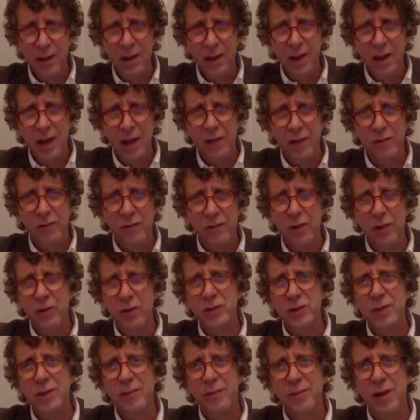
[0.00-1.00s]
And for
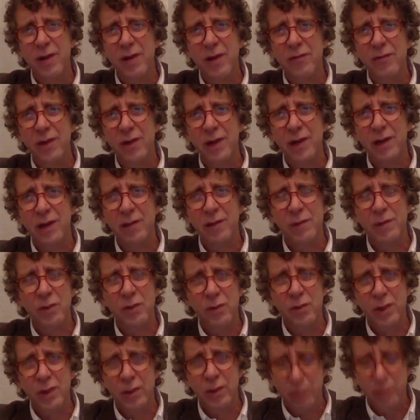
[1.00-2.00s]
those that benefit, it can be
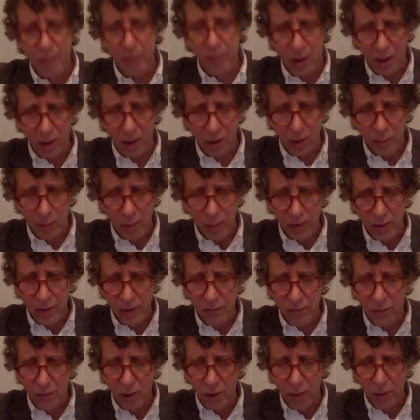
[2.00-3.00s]
really remarkable.
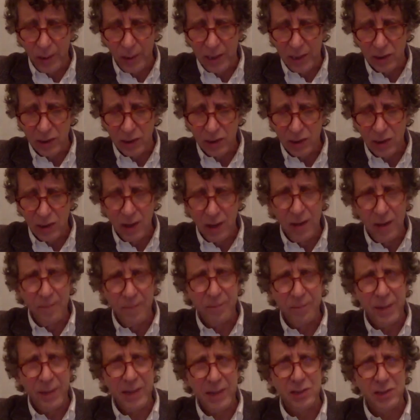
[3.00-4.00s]
Within 4 weeks,
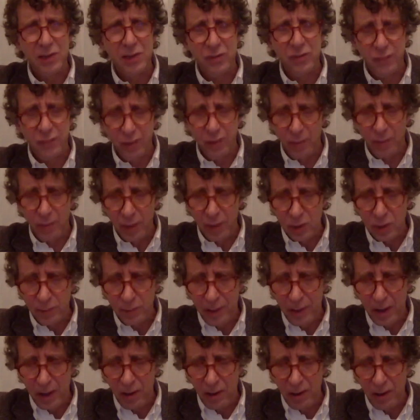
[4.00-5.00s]
patients feel much
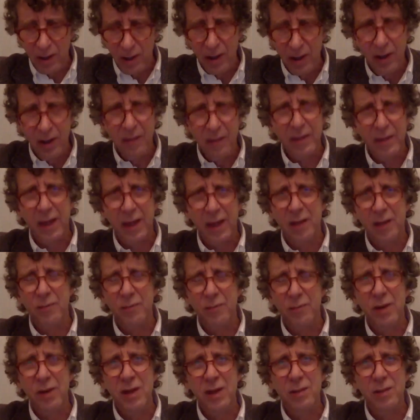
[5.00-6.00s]
better. They can
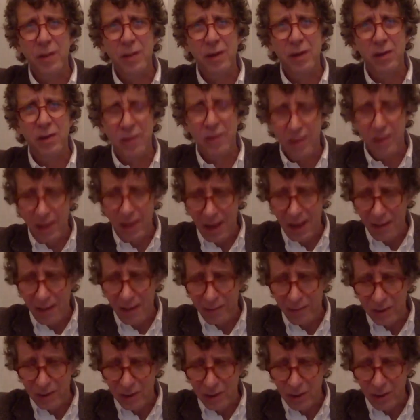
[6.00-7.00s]
breathe better than they
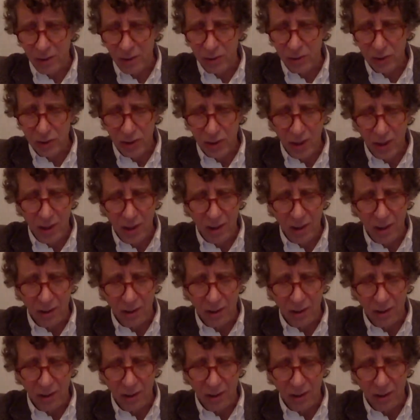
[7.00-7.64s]
have in years.